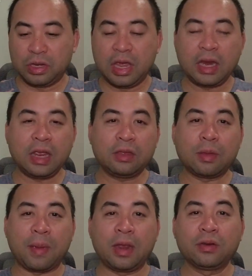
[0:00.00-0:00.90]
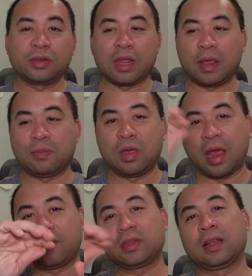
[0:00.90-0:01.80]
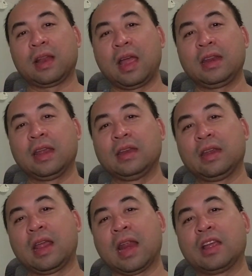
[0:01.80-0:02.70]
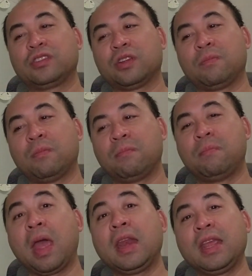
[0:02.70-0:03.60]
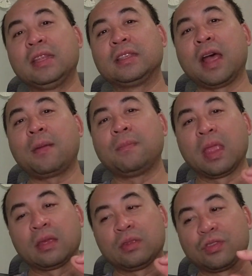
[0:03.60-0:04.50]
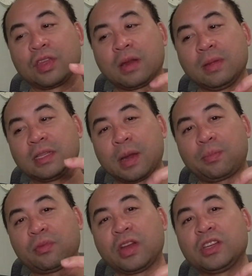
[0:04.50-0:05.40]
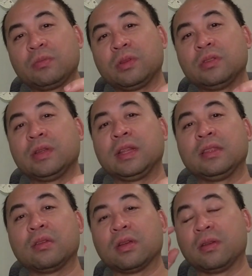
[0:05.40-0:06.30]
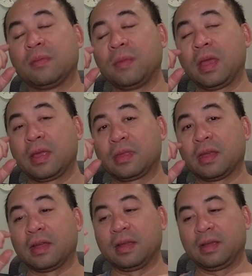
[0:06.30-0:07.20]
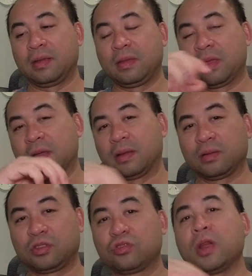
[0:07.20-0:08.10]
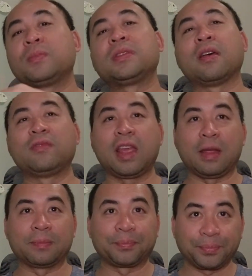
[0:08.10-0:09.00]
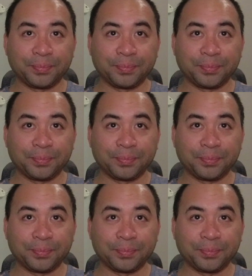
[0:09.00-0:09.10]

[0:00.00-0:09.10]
getting the painter's tape, you have to align it, and as your bed heats up, there's going to be separation between the strips of tape.